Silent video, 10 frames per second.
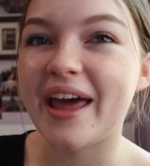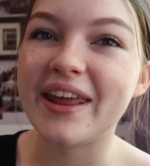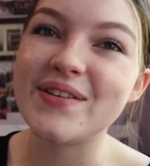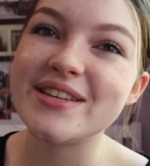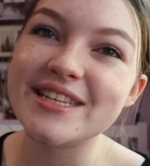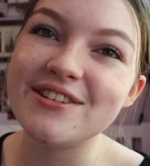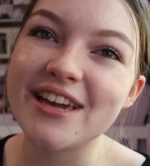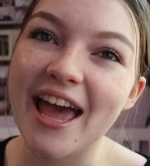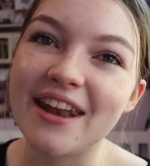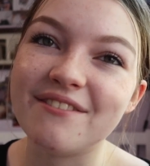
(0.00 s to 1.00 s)
and I will see you
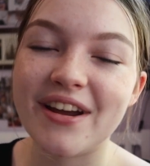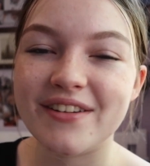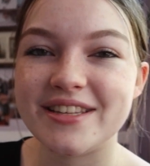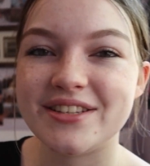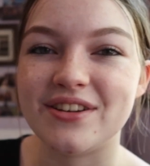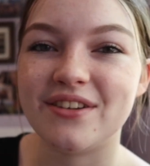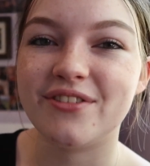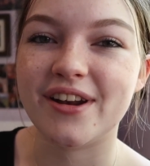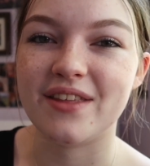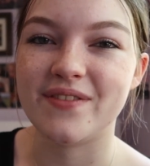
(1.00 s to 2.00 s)
again very soon
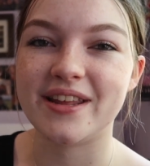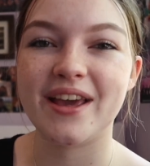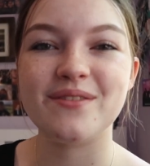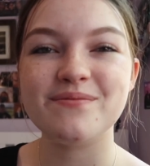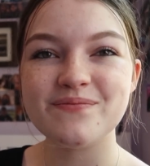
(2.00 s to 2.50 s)
for another video.